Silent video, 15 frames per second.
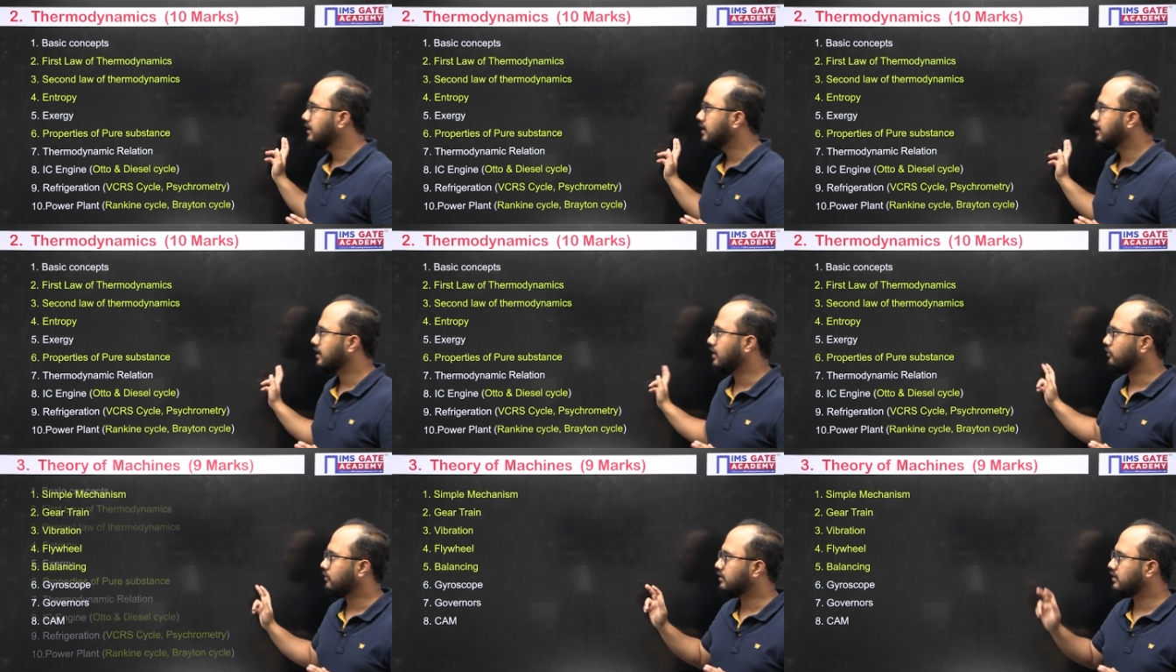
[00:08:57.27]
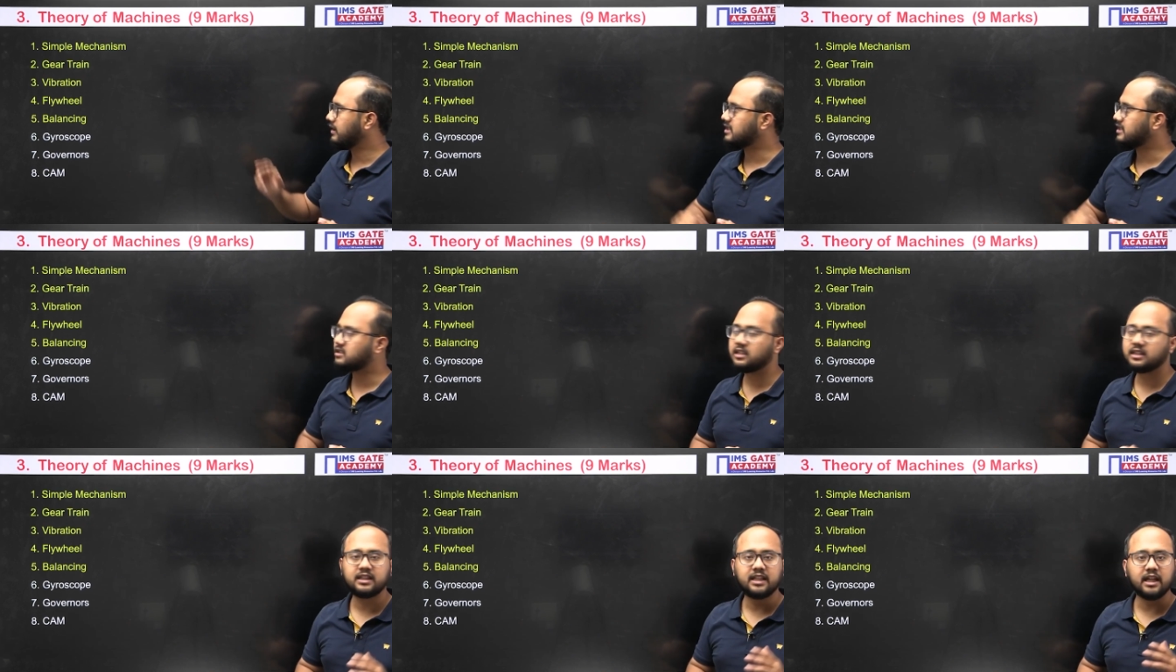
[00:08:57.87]
Now, next,
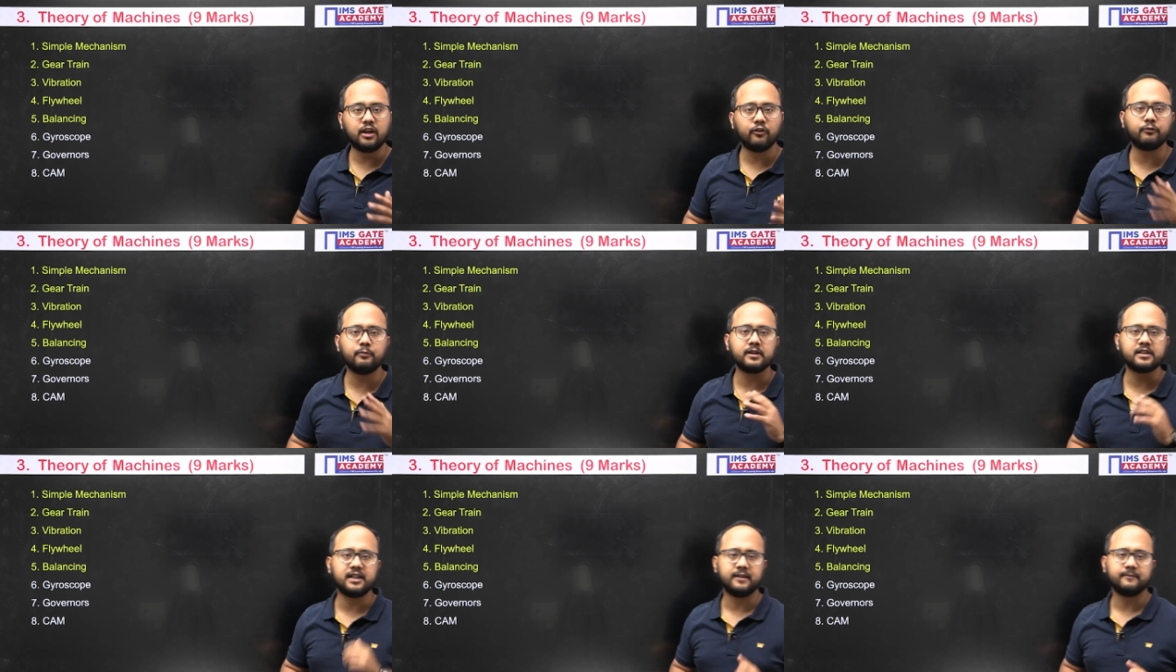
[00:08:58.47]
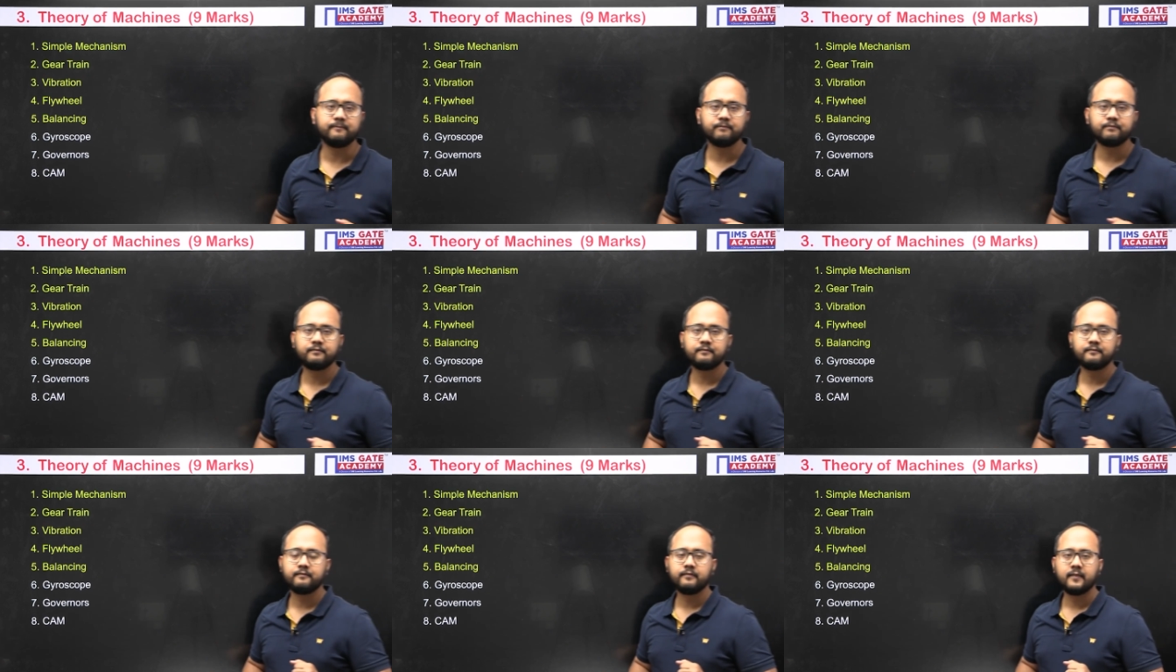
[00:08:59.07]
theory of machine.
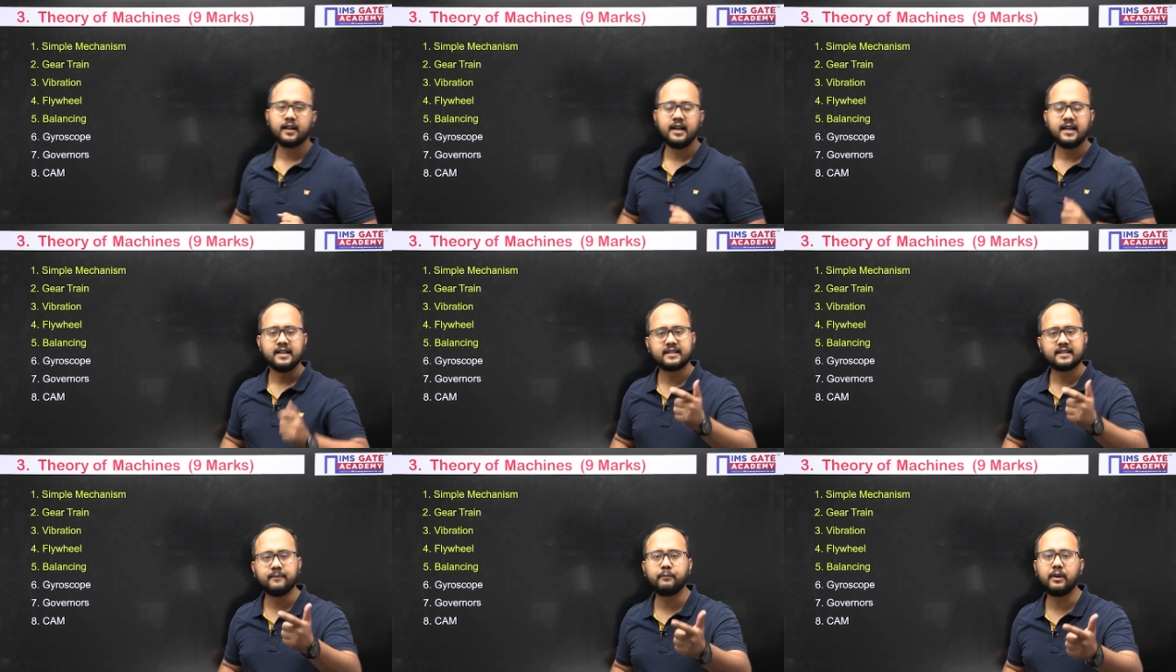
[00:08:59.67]
Simple